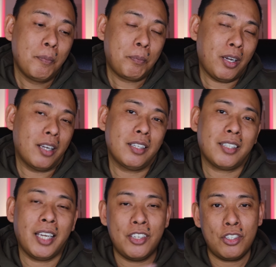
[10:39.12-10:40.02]
product,
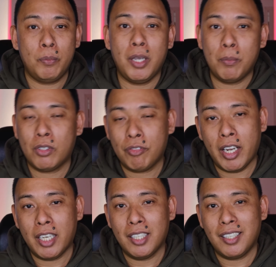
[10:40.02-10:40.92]
I should be able to
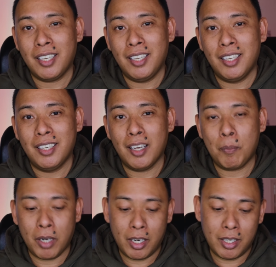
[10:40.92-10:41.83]
find it in a
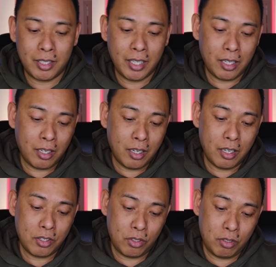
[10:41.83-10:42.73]
product that
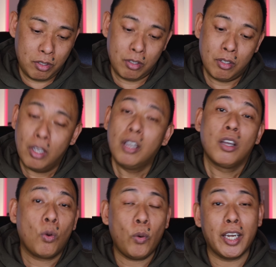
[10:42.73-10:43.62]
costs
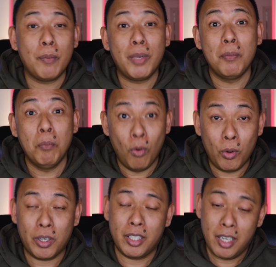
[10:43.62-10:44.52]
quite a bit
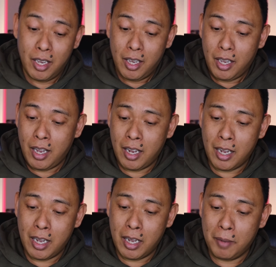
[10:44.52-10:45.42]
more.
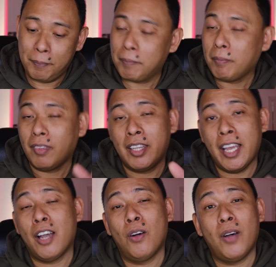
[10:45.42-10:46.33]

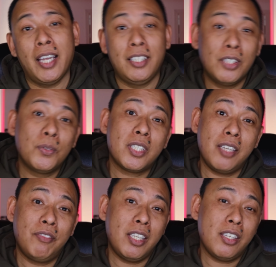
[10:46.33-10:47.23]
Now, I did
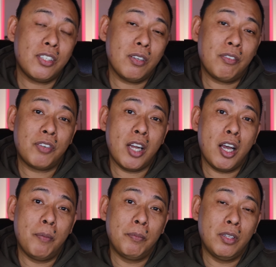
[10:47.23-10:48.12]
receive these
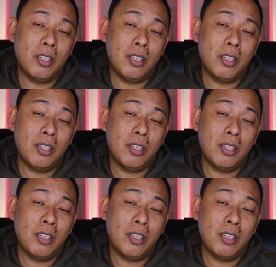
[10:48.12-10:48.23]
from